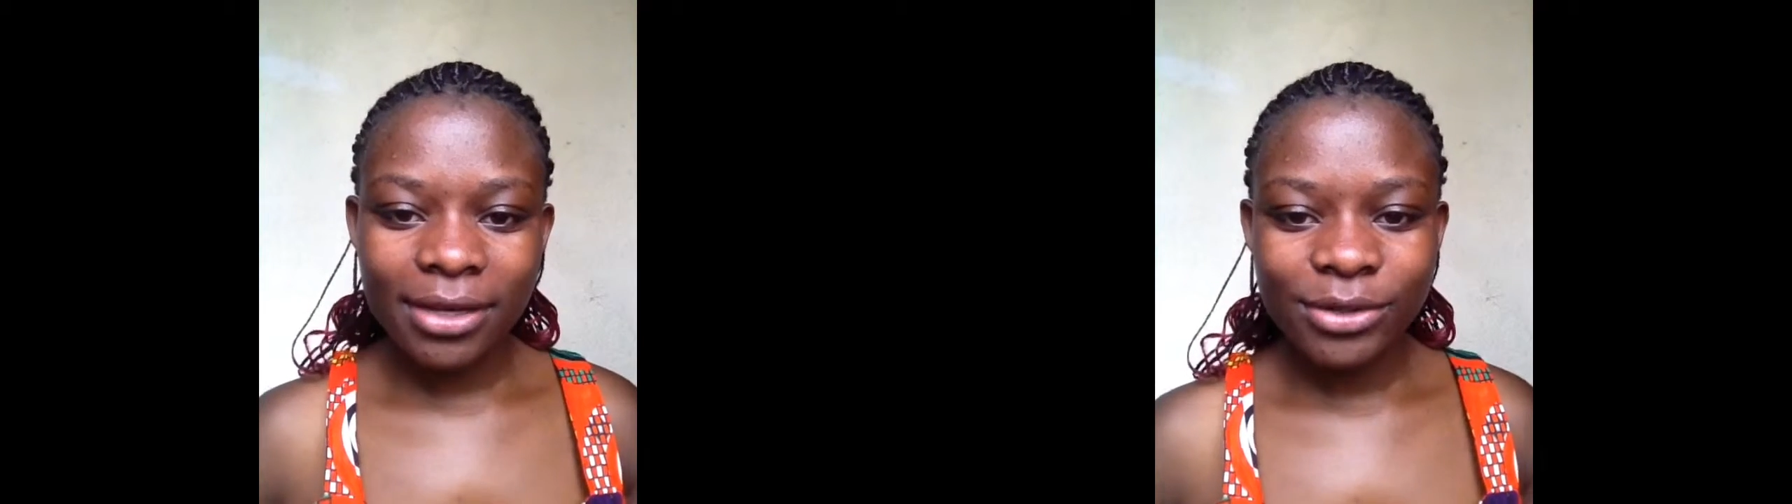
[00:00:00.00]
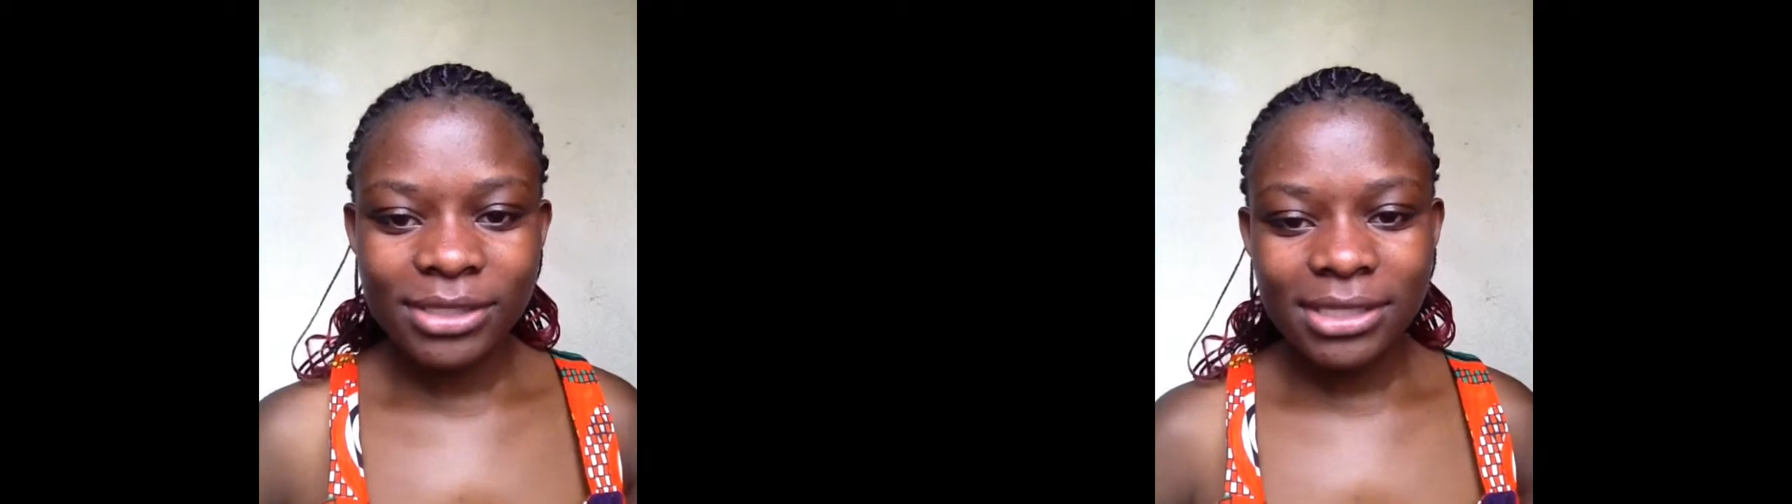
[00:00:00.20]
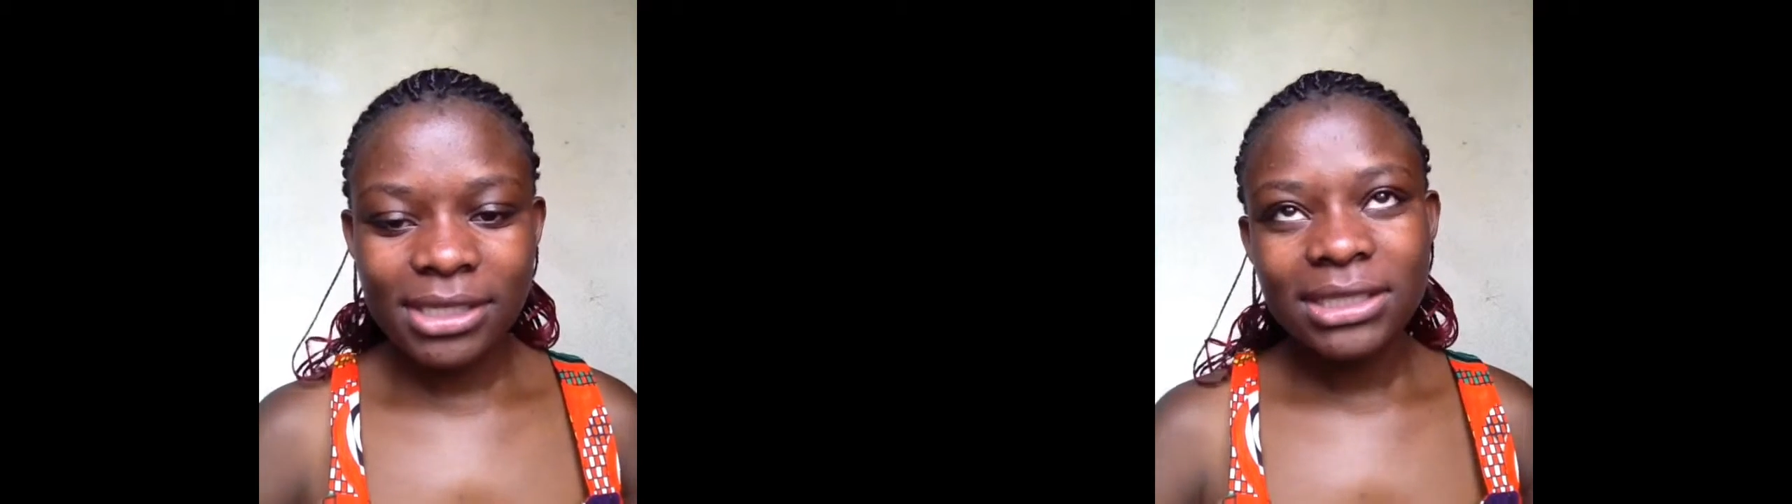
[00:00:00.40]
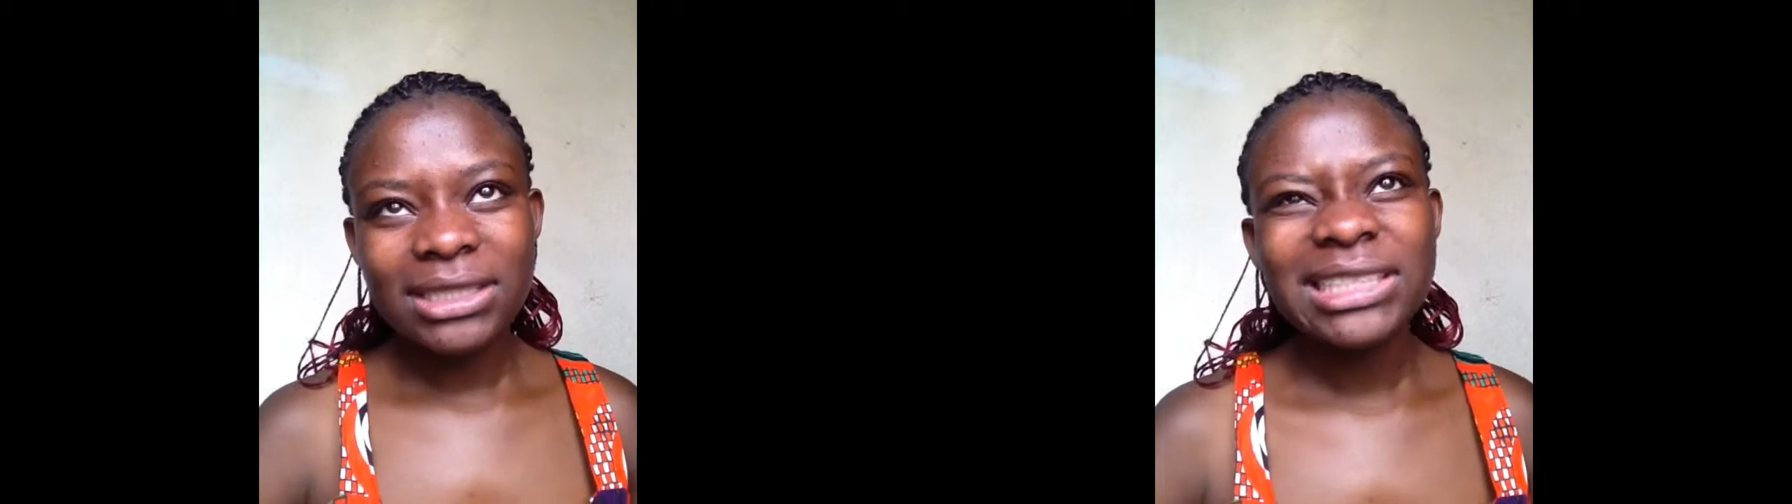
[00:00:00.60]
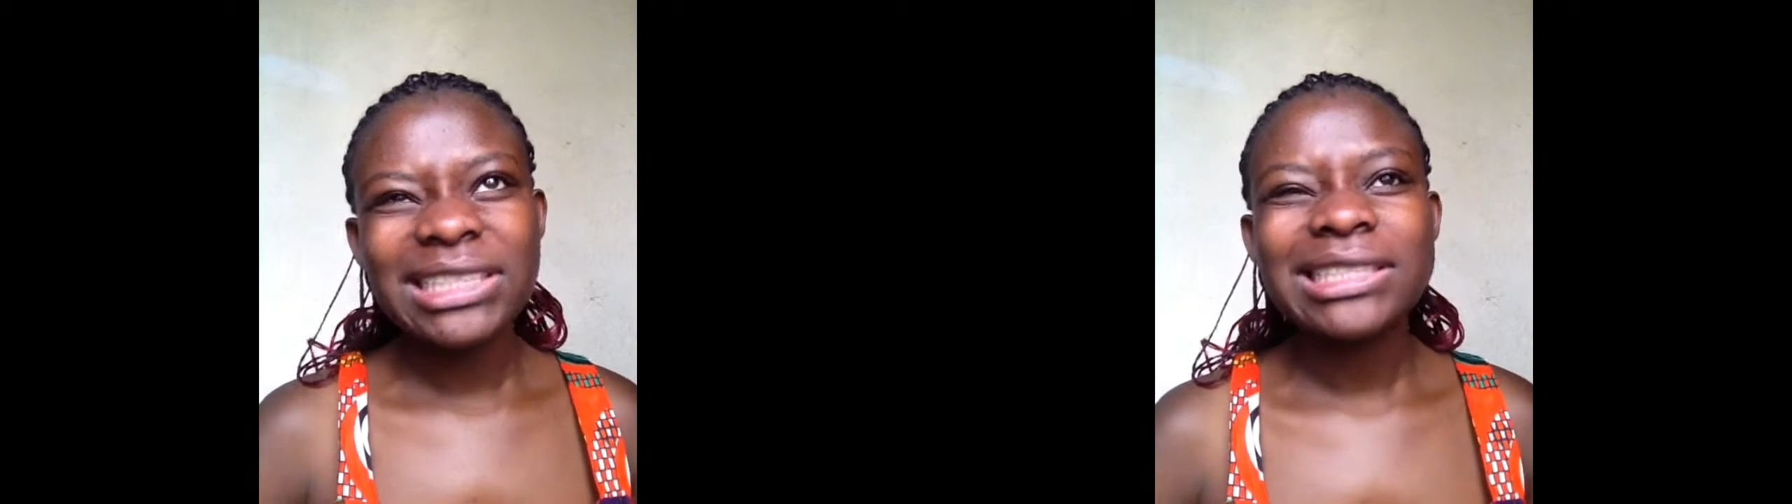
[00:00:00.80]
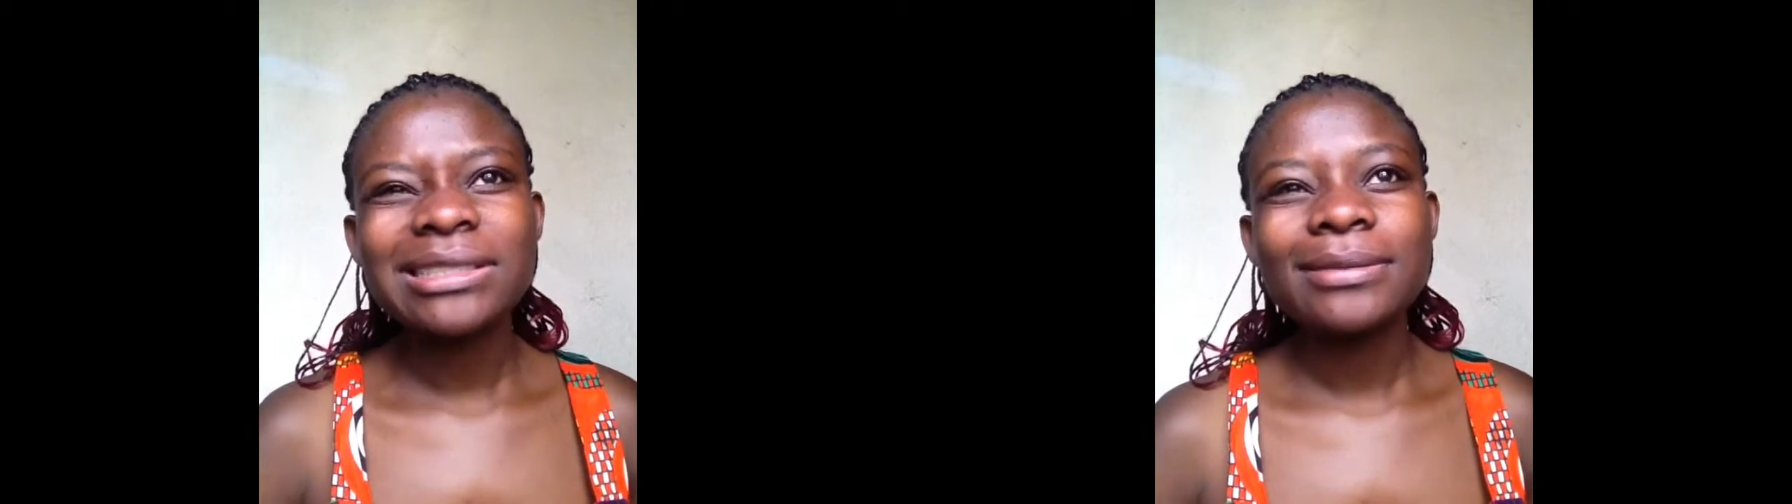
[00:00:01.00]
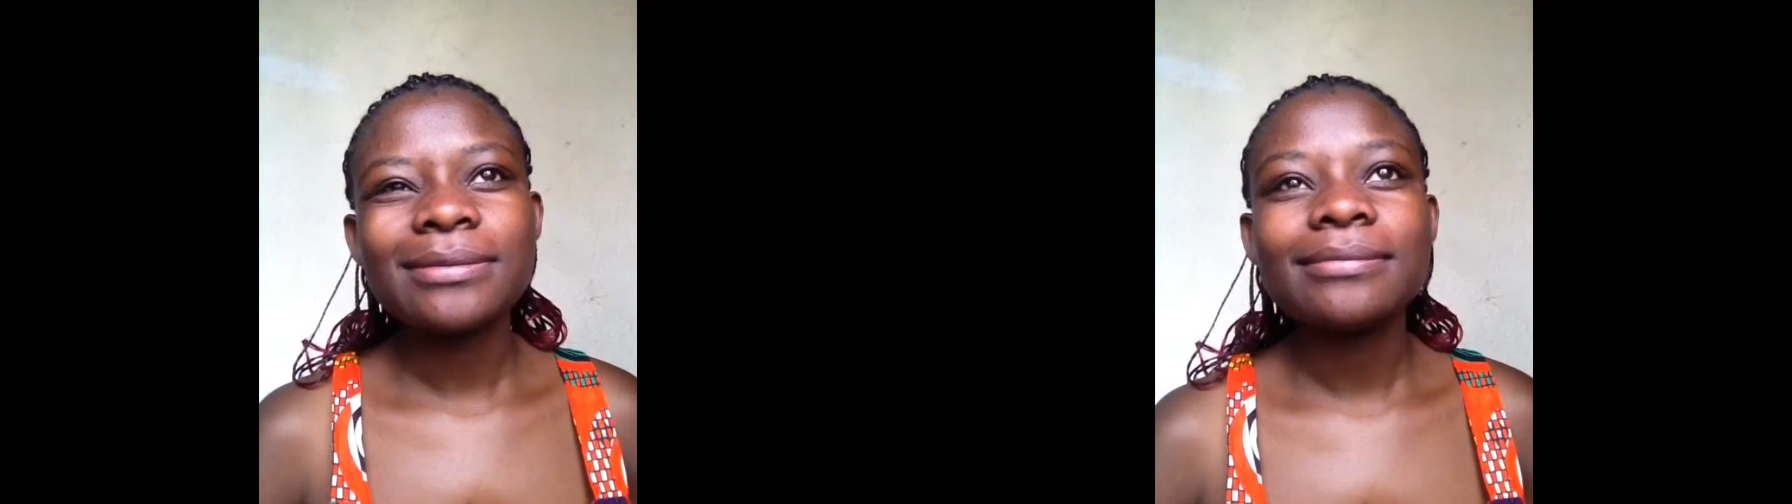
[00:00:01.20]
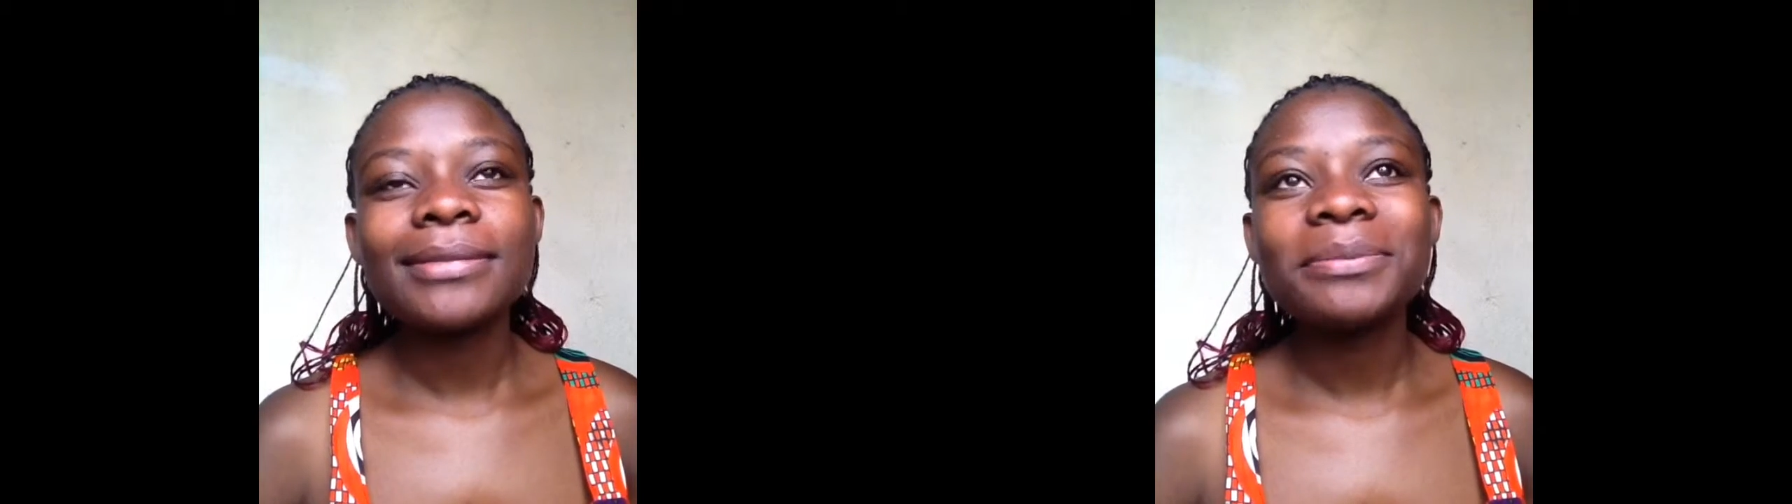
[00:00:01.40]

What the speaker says: and you're seeing, oh,